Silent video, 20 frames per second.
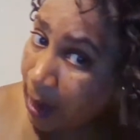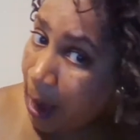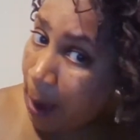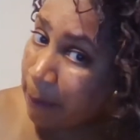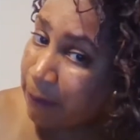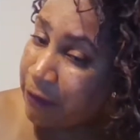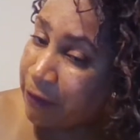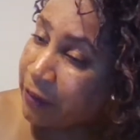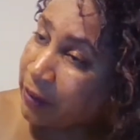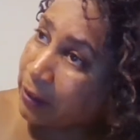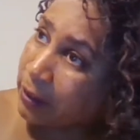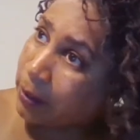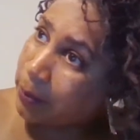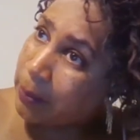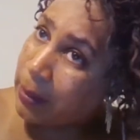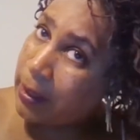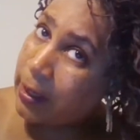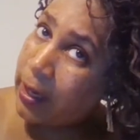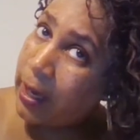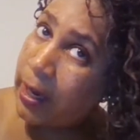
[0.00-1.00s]
I'm feeling
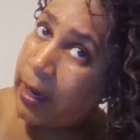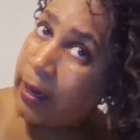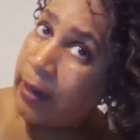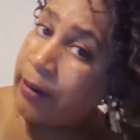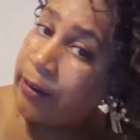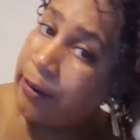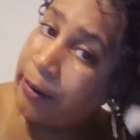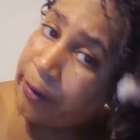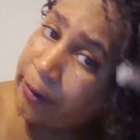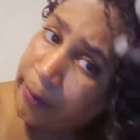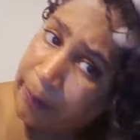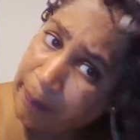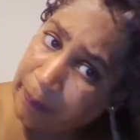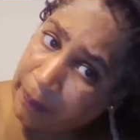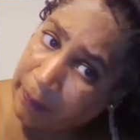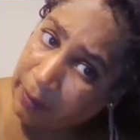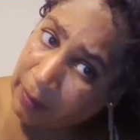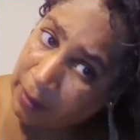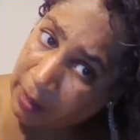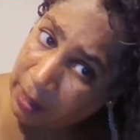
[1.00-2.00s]
my hair,
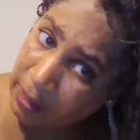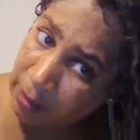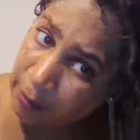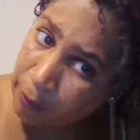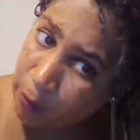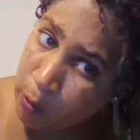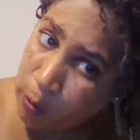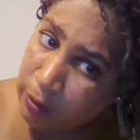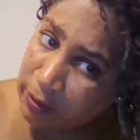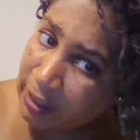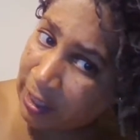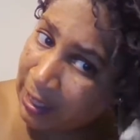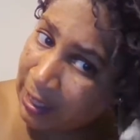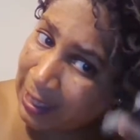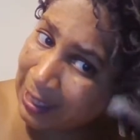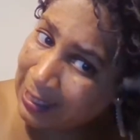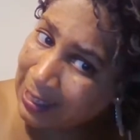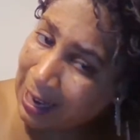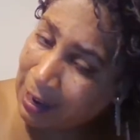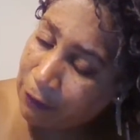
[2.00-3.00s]
and of course I
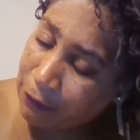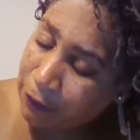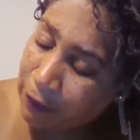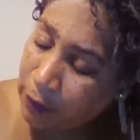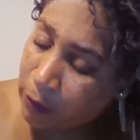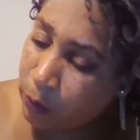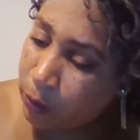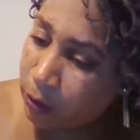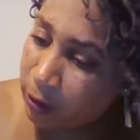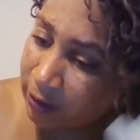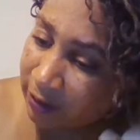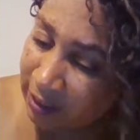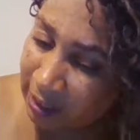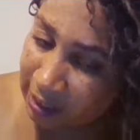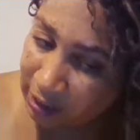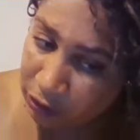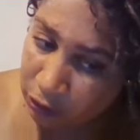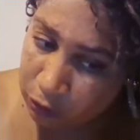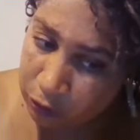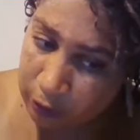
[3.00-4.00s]
cannot feel the
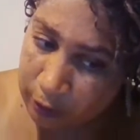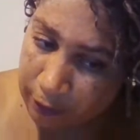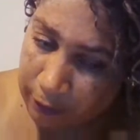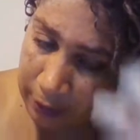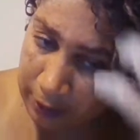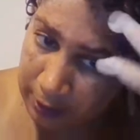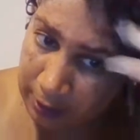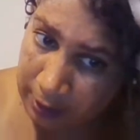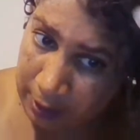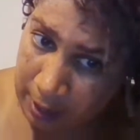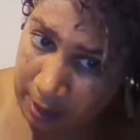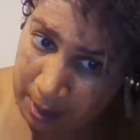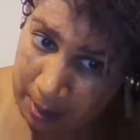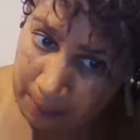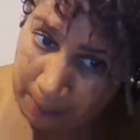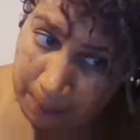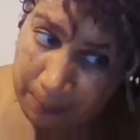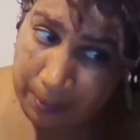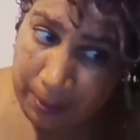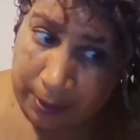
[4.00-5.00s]
texture of it,
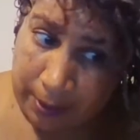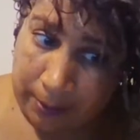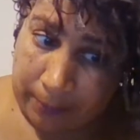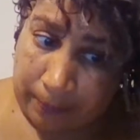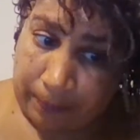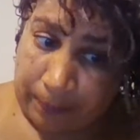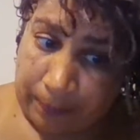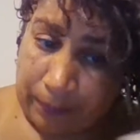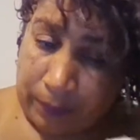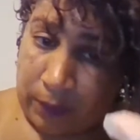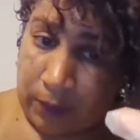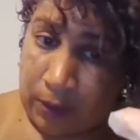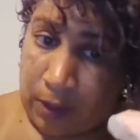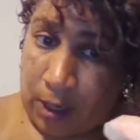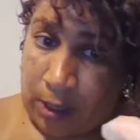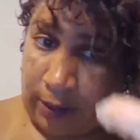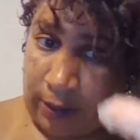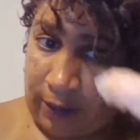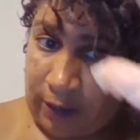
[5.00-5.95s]
but nothing's